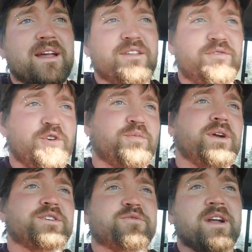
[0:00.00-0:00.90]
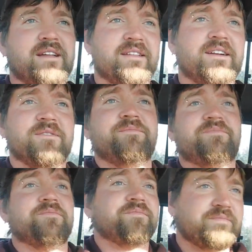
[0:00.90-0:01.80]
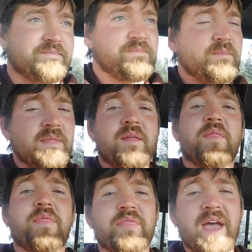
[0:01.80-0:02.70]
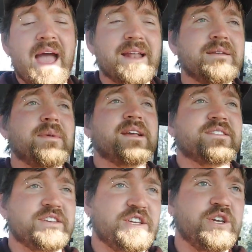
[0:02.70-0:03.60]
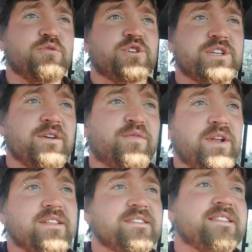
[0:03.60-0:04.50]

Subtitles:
the fuel pressure regulator, that makes a huge difference.